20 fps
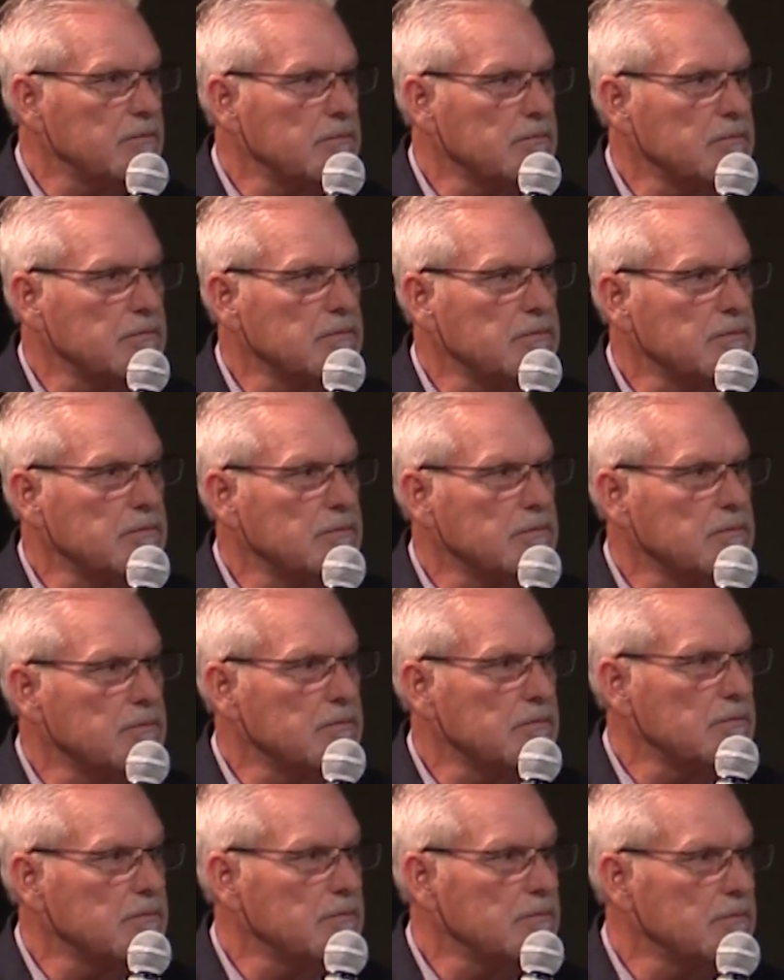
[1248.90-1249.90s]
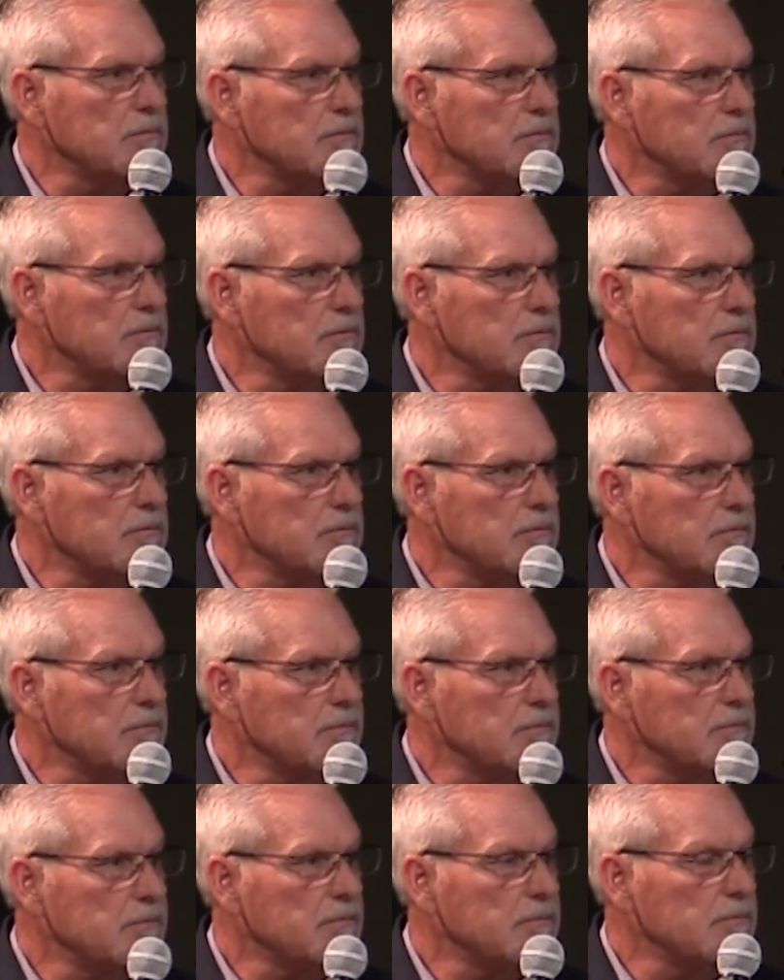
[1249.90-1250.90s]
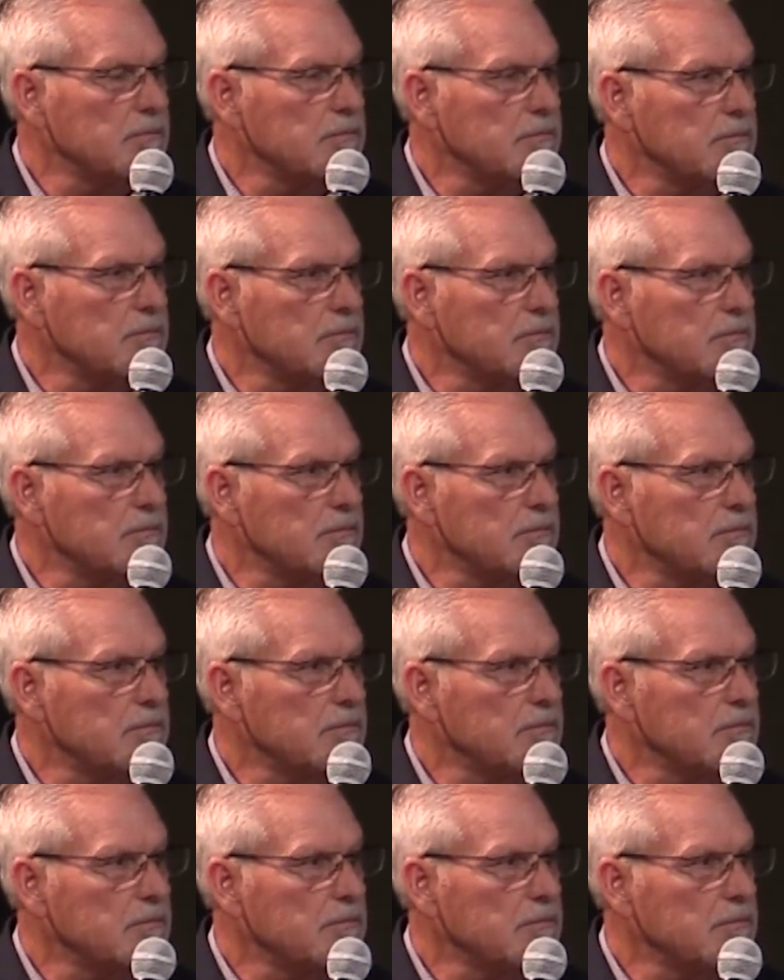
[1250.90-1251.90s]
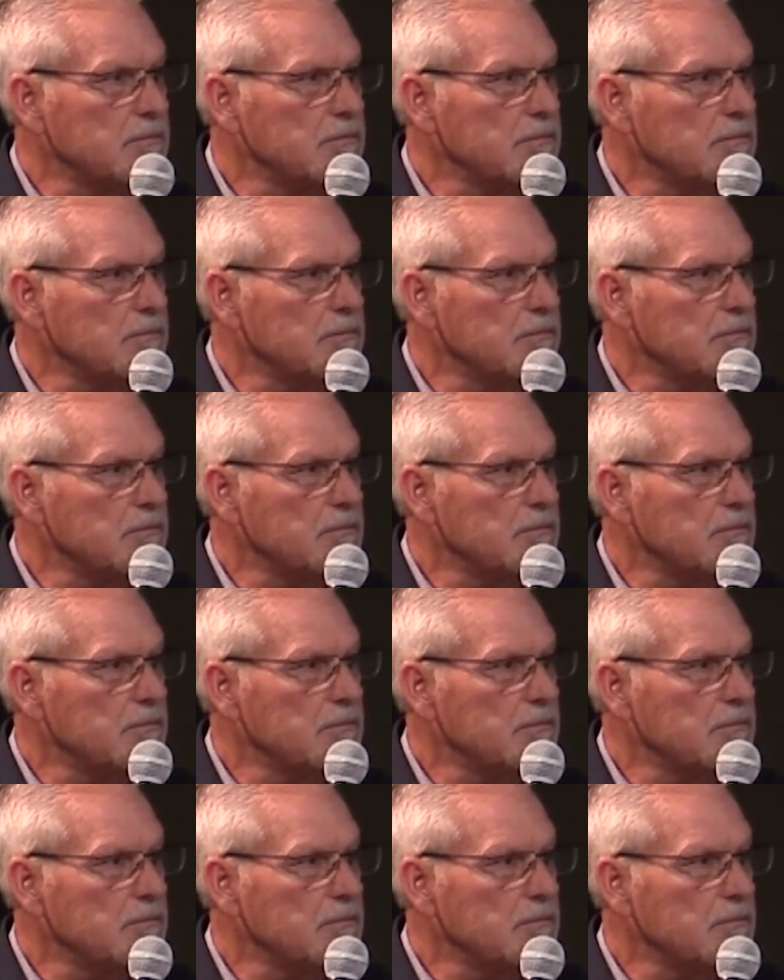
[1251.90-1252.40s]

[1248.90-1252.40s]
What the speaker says: Nothing is said.